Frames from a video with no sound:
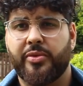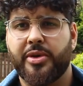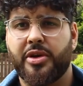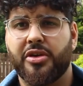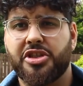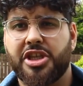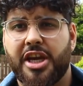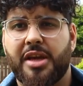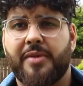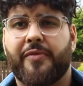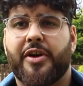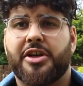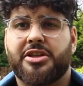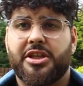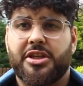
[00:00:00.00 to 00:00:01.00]
we've got
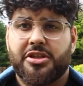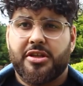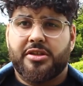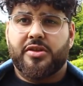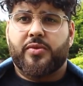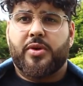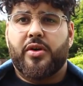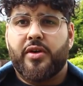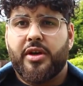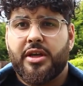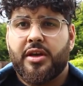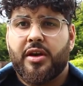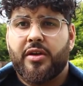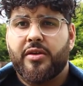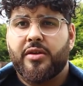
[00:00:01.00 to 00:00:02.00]
JDMfresh t-shirts as well. Here you
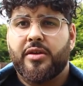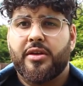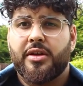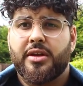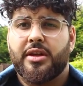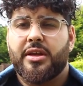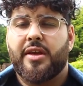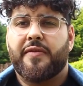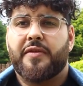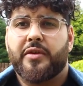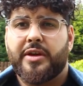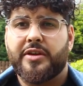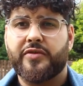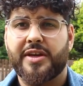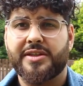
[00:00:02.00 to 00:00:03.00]
go. If
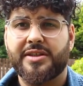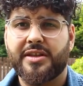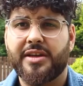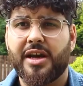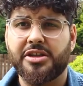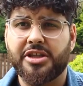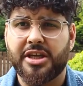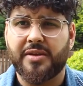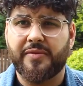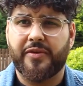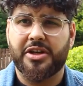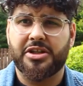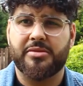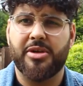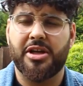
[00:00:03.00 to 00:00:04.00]
you're interested in our
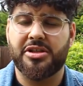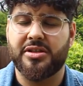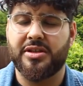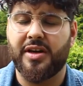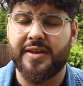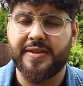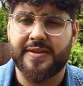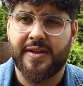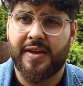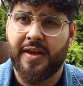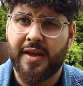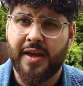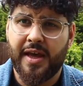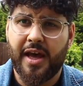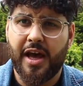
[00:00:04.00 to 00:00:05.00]
JDMfresh merchandise,
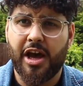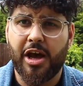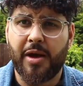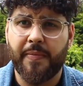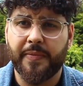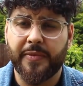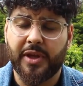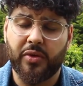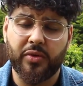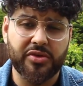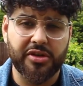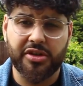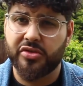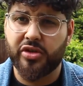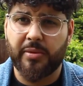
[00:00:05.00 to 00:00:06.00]
then
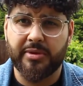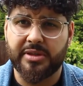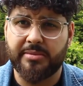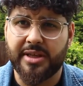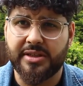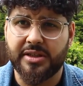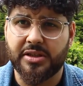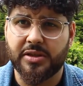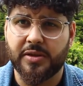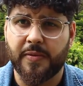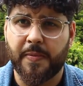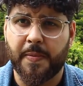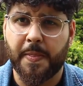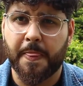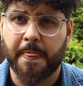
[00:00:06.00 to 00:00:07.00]
also just drop us a message.
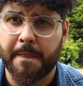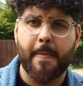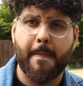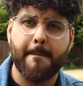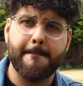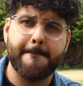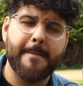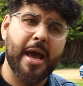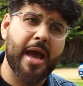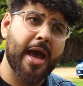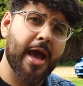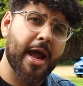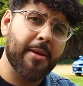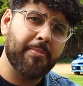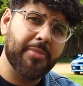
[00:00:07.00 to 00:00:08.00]

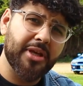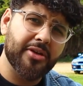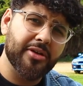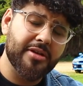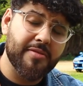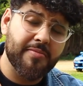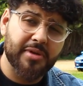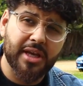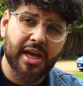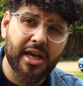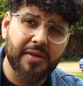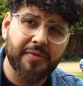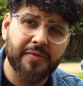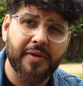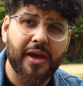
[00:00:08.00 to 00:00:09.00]
And be good,
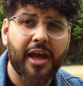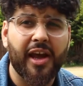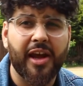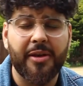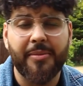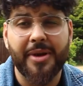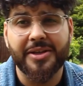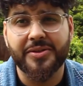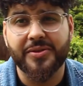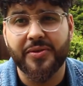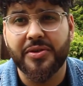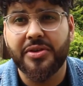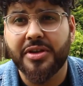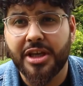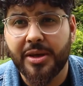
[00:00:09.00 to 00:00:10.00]
behave, and make
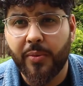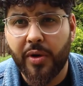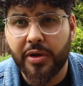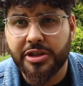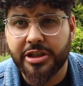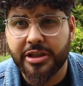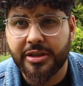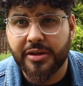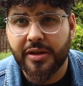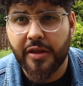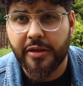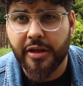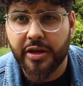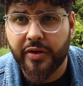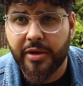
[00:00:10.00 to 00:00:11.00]
sure you keep watching.
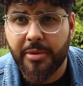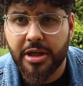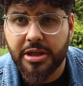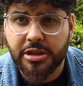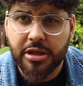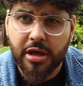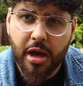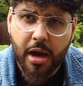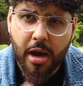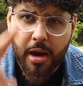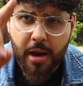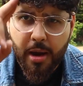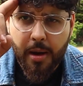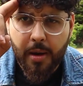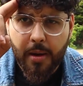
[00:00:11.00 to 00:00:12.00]
Thank you very much.
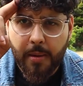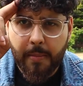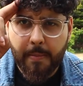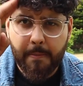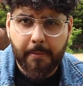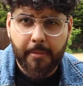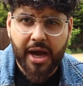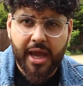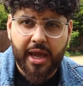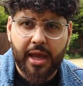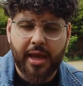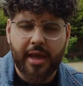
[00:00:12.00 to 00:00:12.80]
Bye.